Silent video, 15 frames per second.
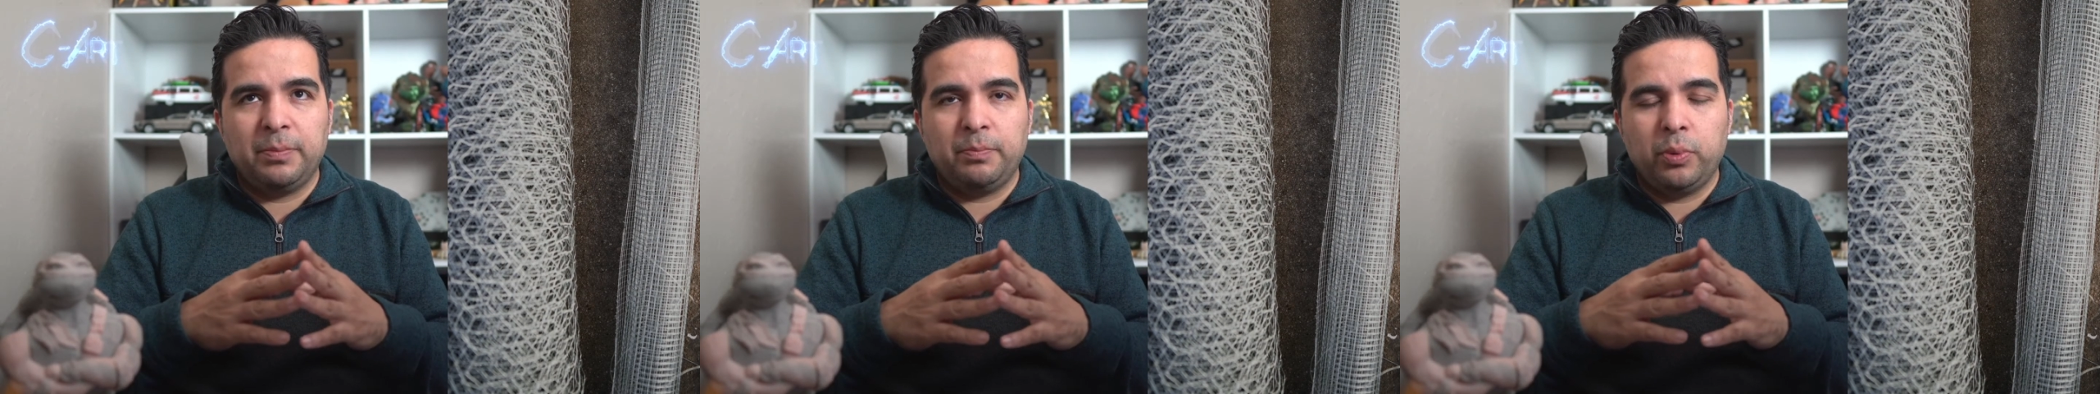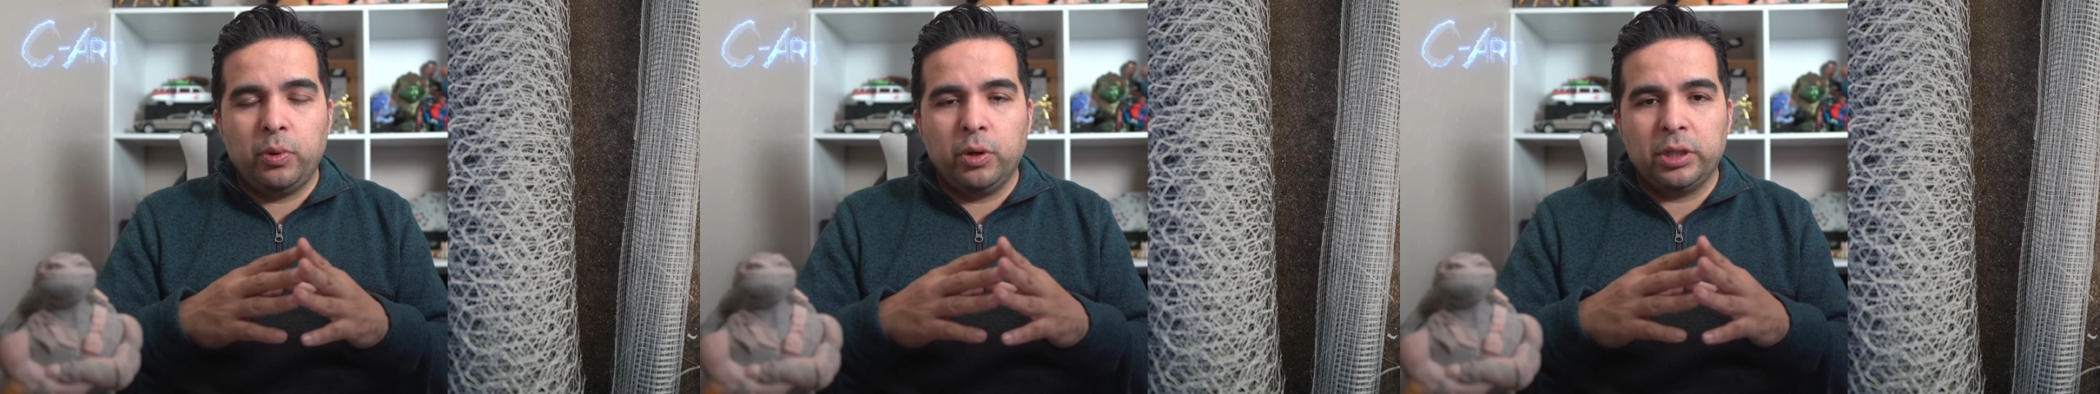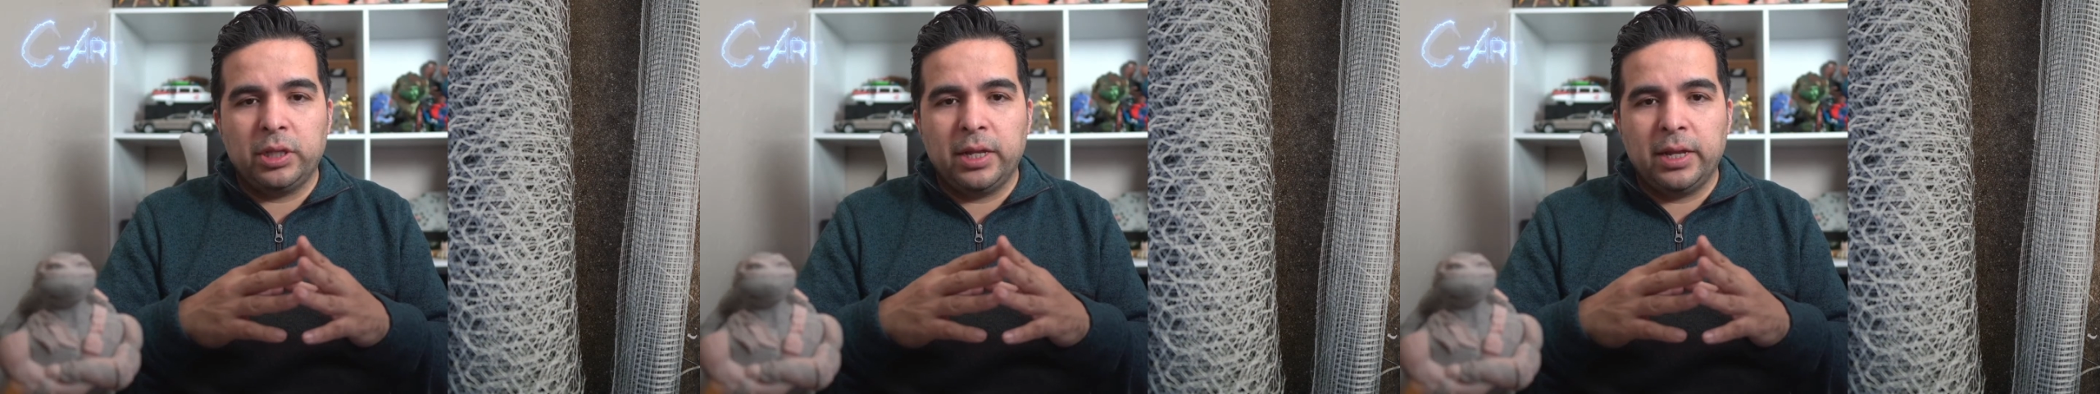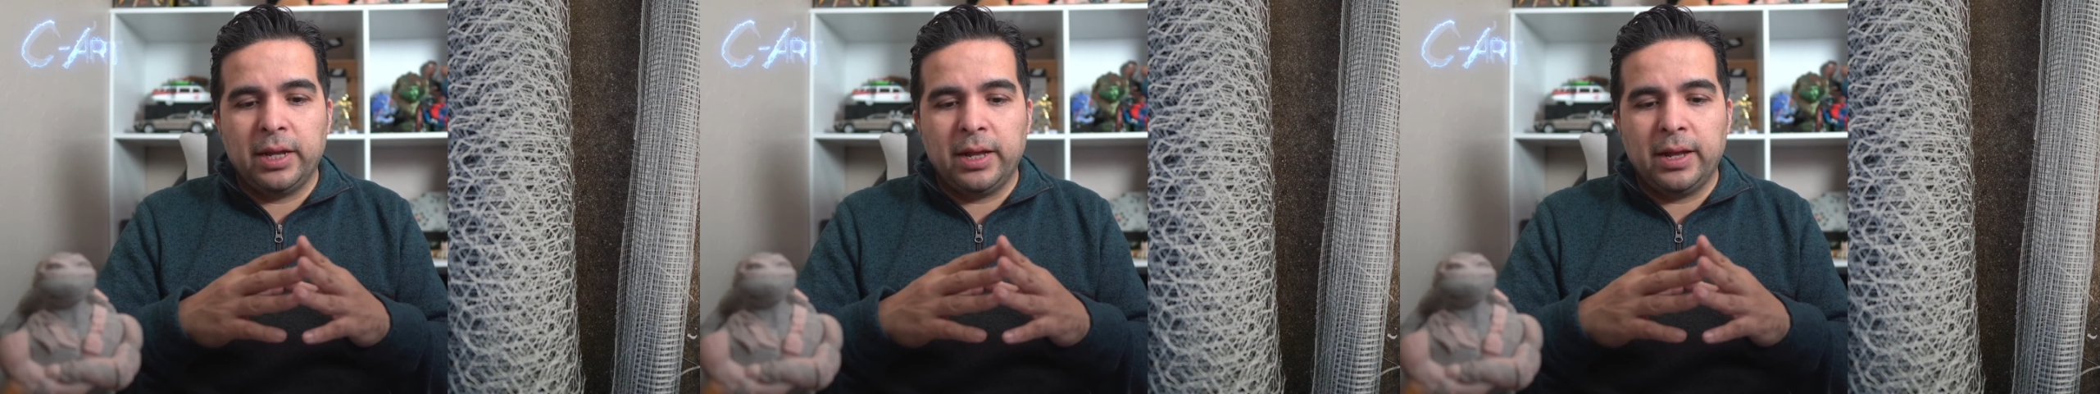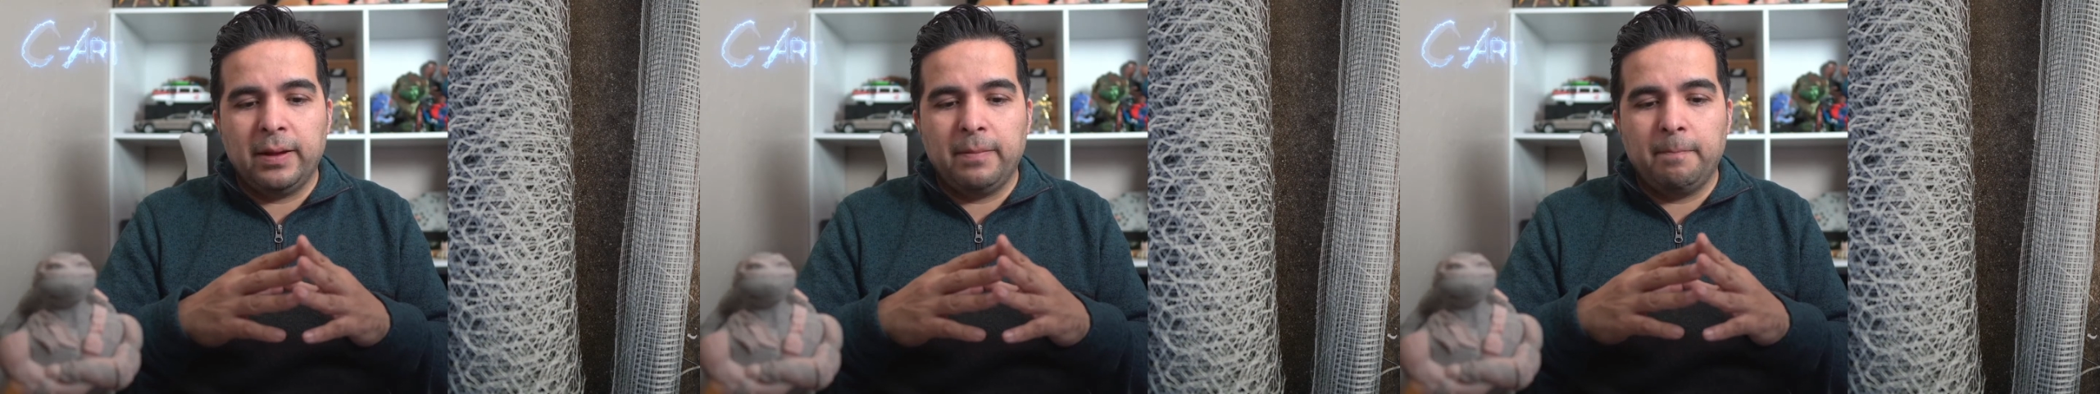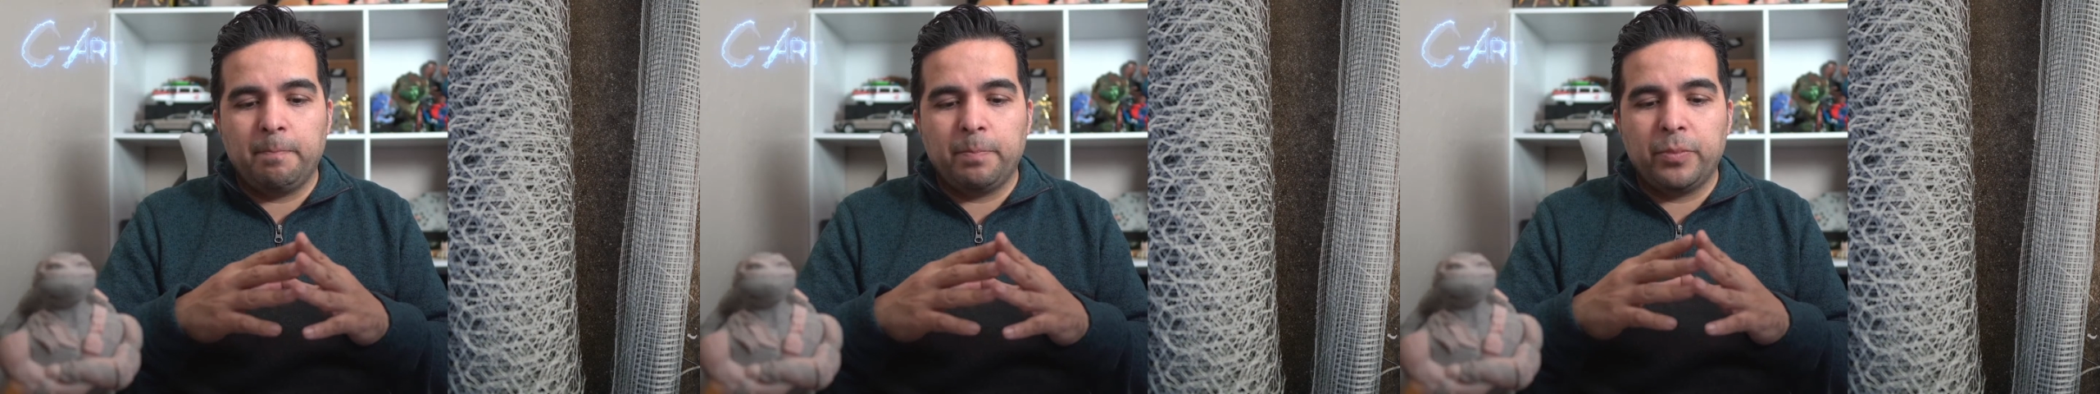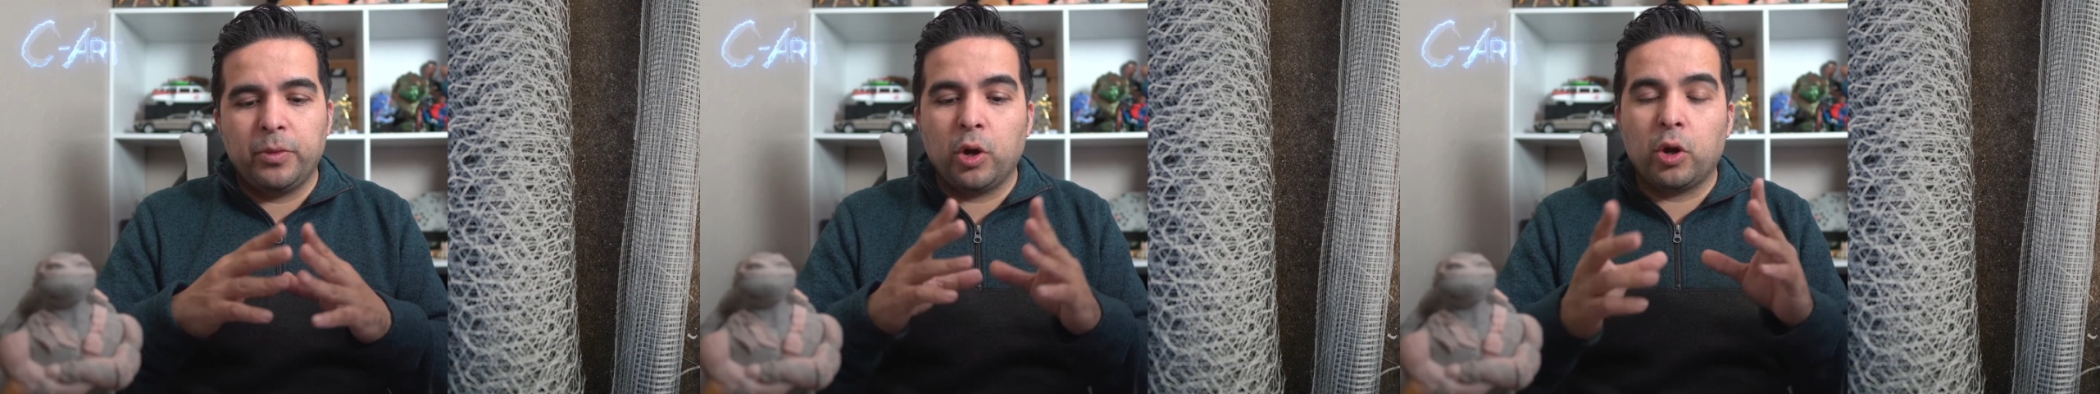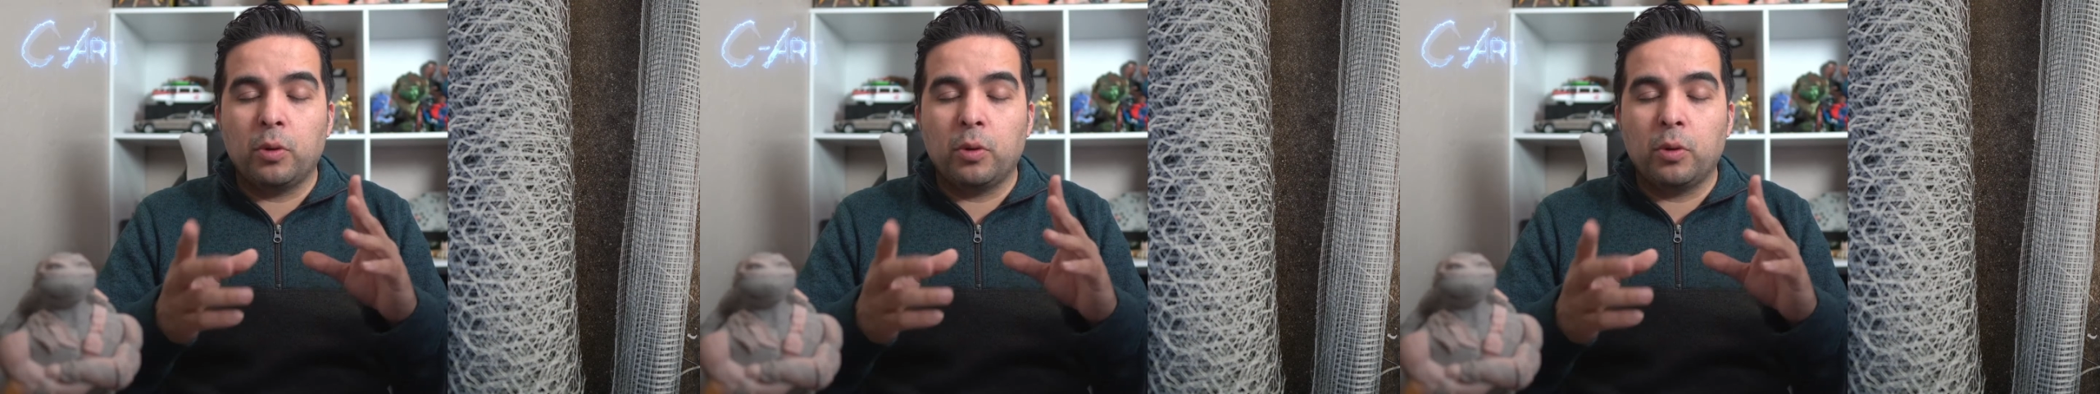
I put the